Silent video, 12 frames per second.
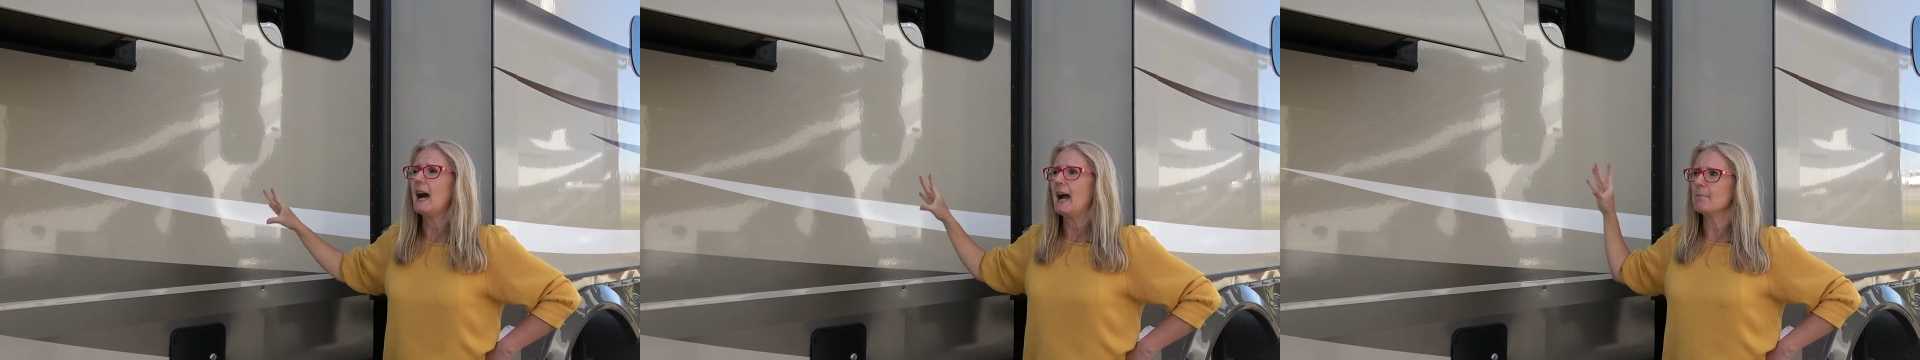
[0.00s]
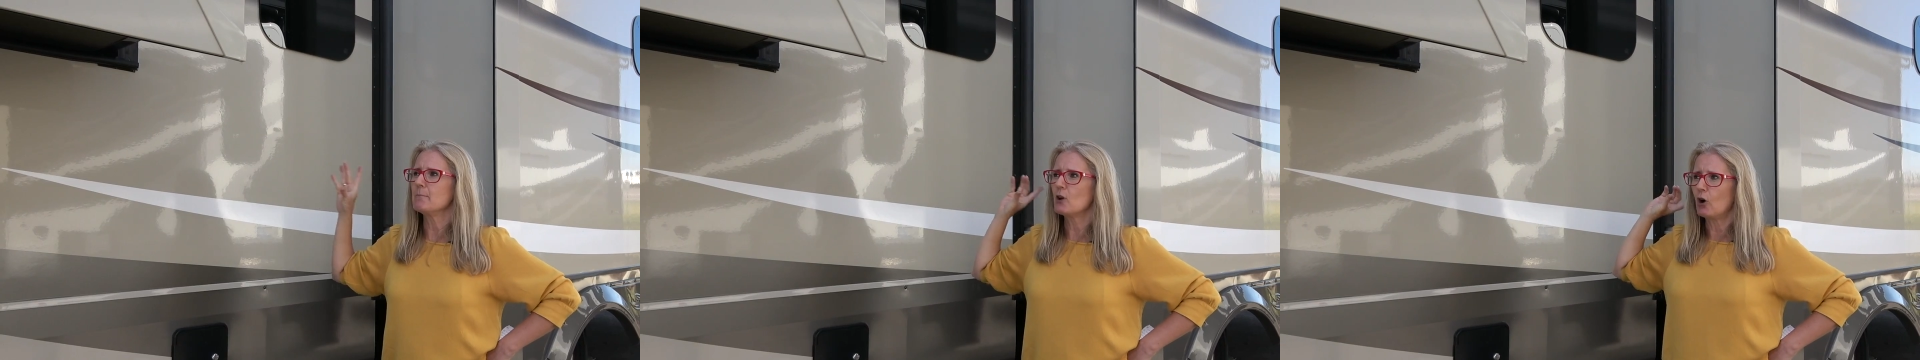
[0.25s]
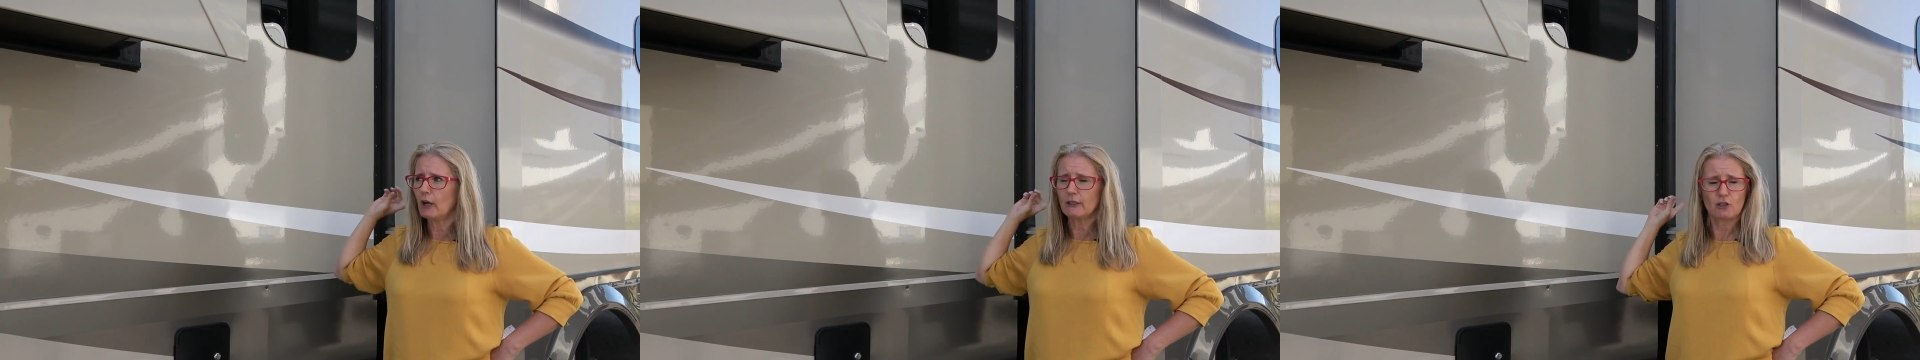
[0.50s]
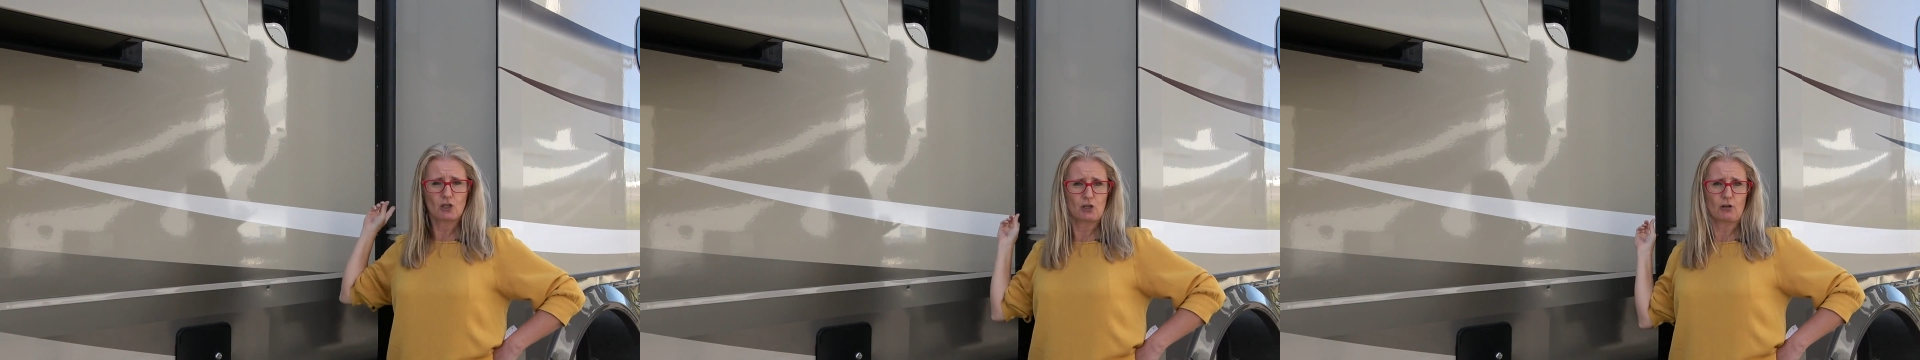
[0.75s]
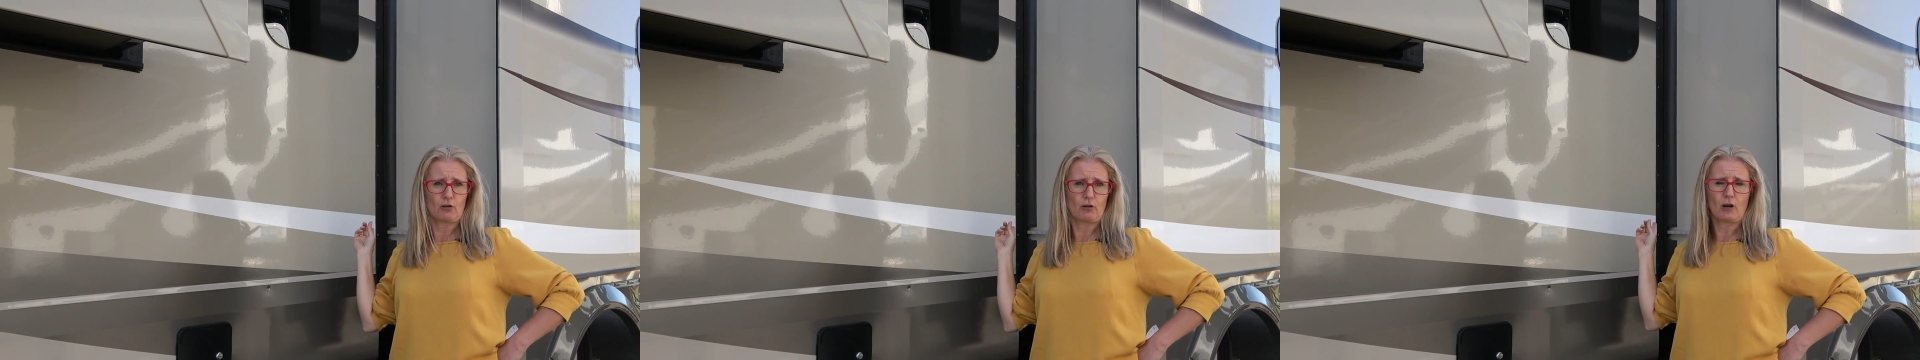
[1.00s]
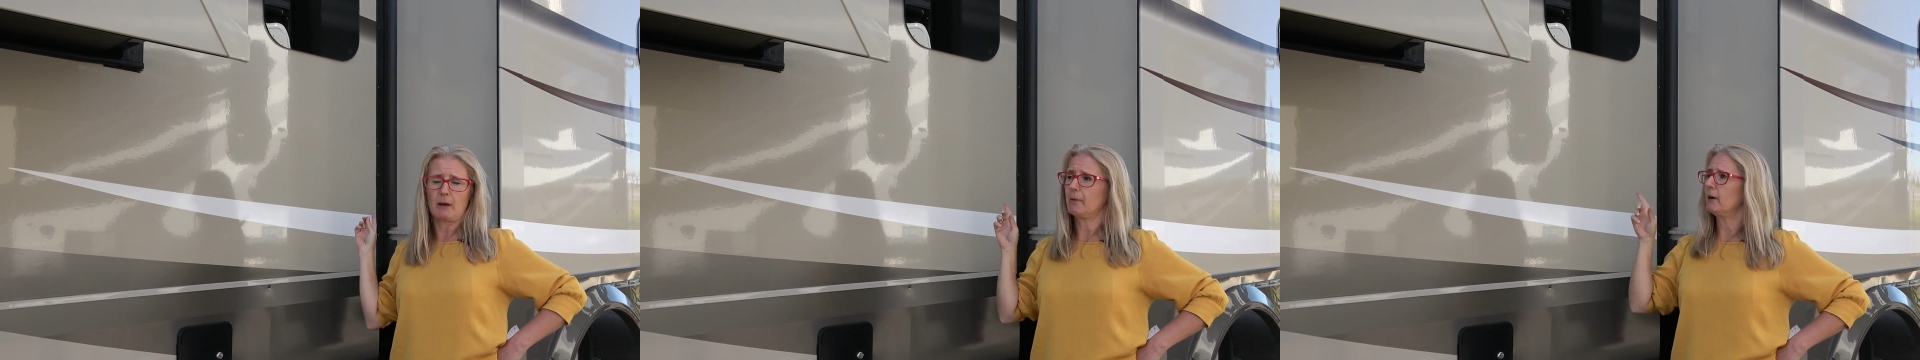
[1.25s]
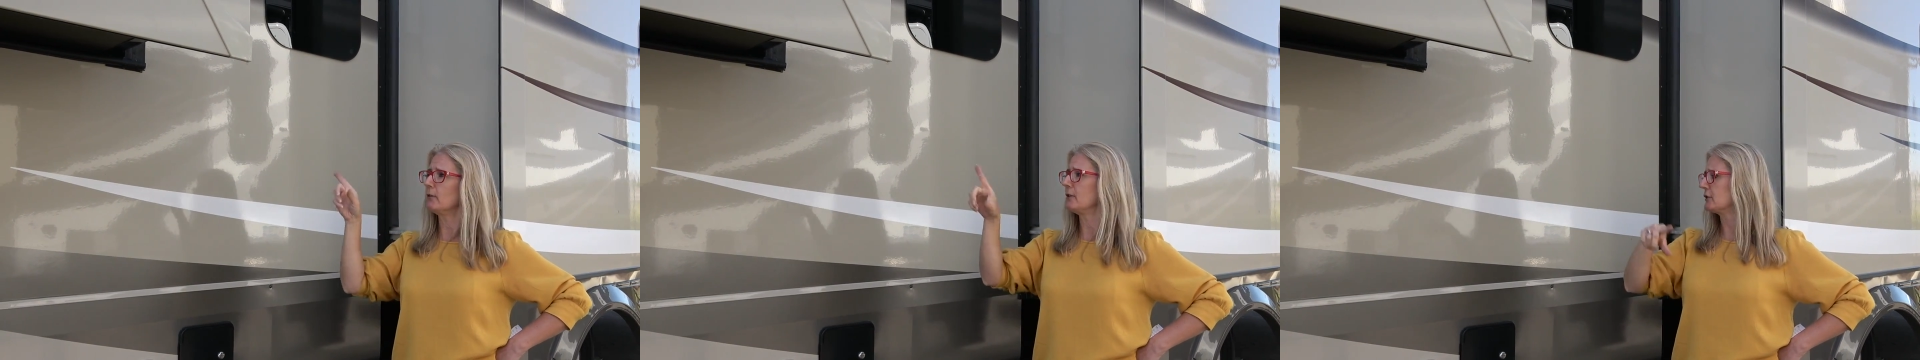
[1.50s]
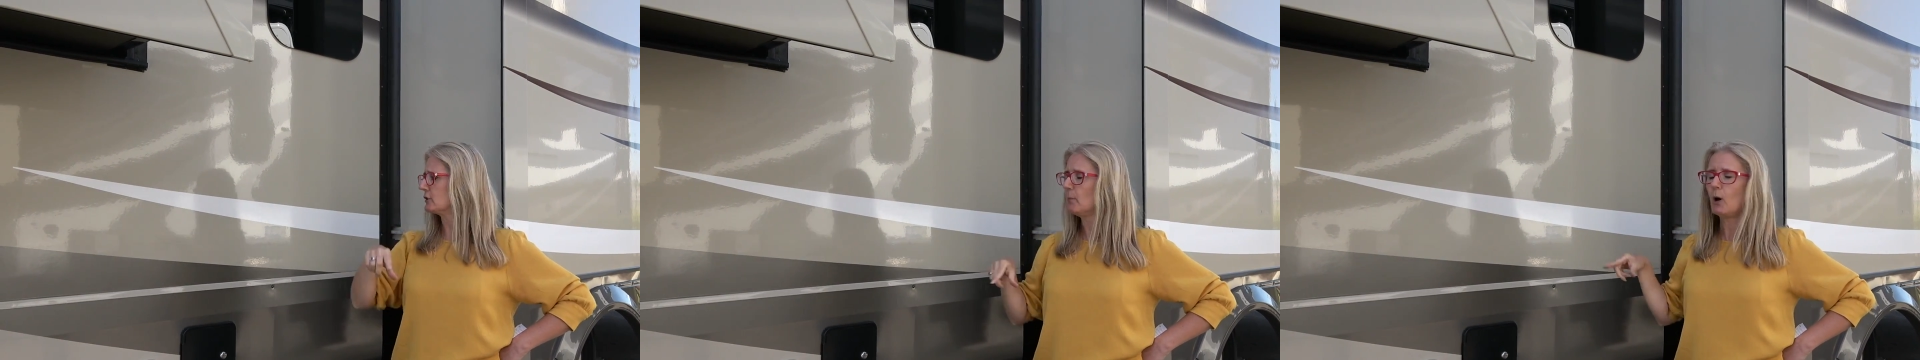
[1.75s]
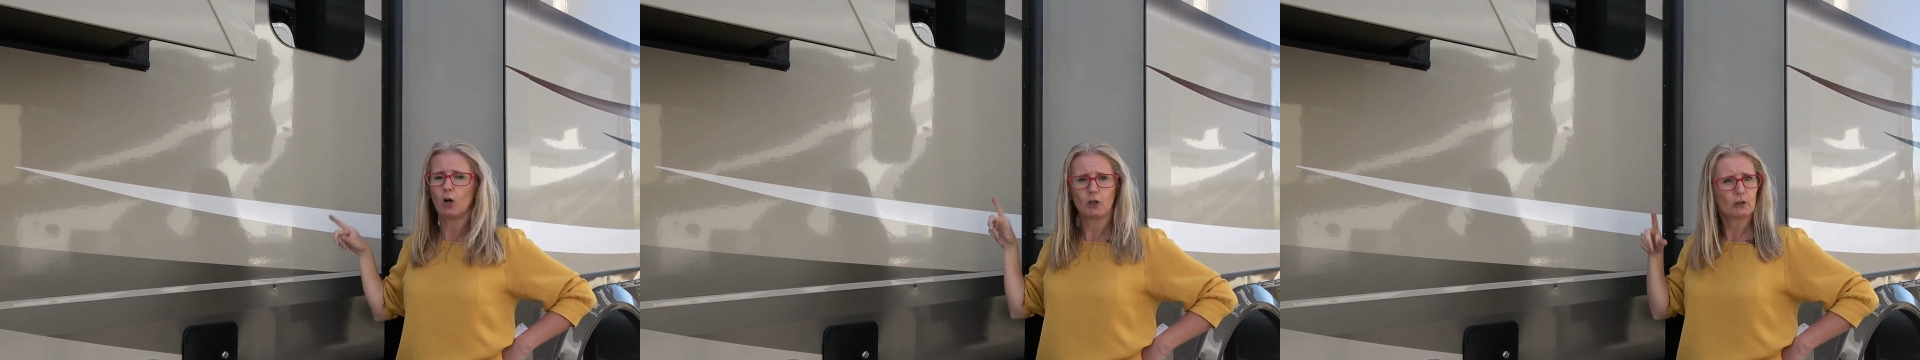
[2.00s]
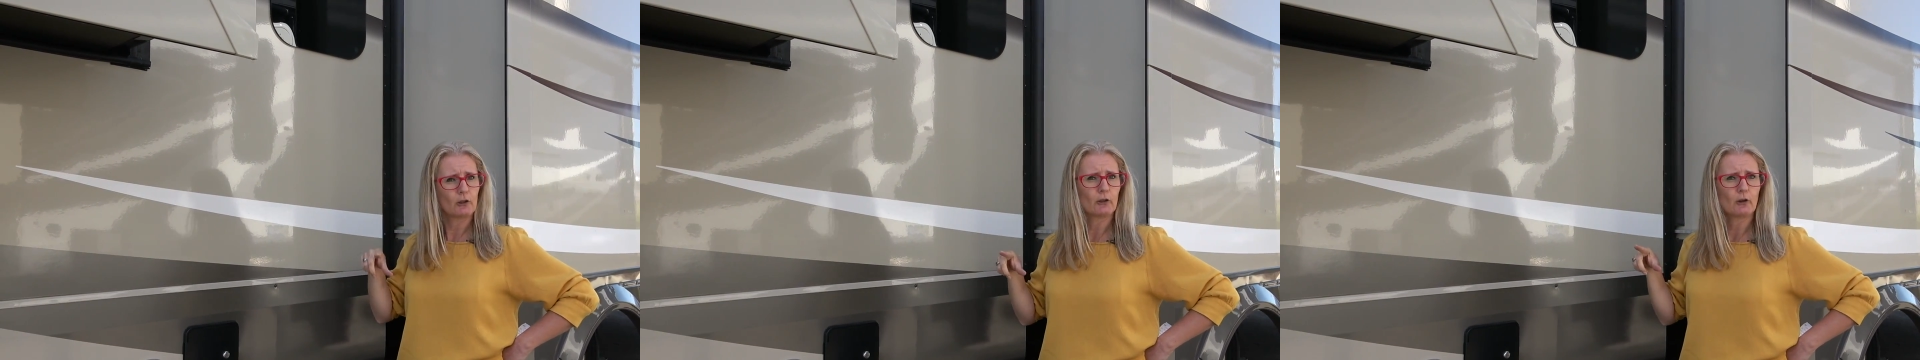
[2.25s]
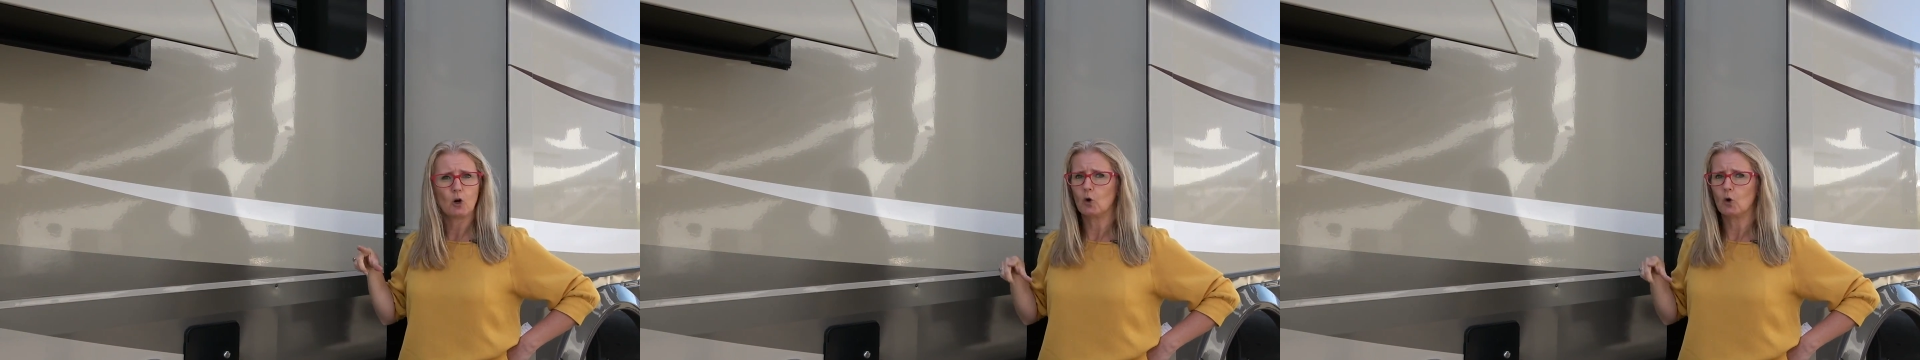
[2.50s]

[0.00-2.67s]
I'm not sure about the smaller